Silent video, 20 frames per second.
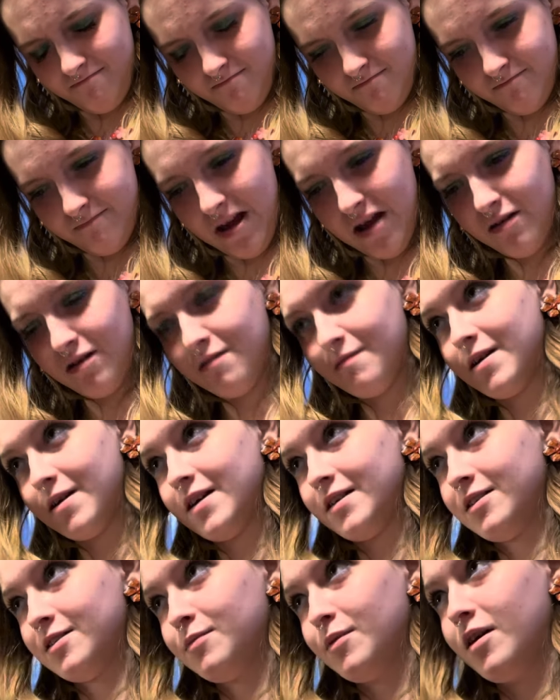Maybe my
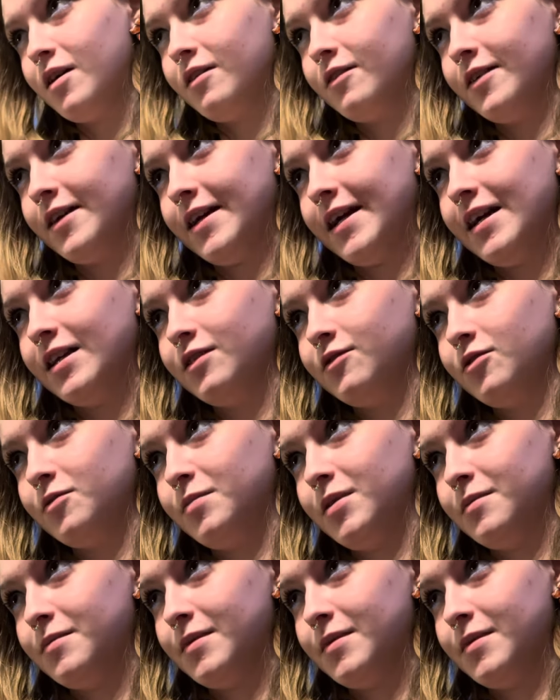smaller hands would be